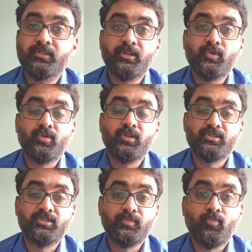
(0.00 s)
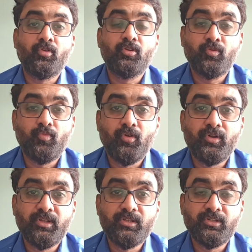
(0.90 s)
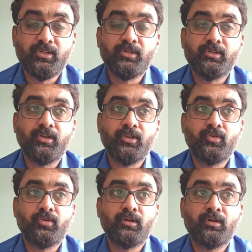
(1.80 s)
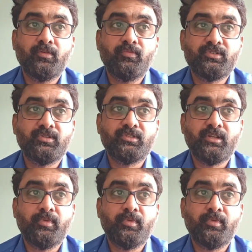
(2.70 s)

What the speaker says: Third one is the model robustness, which are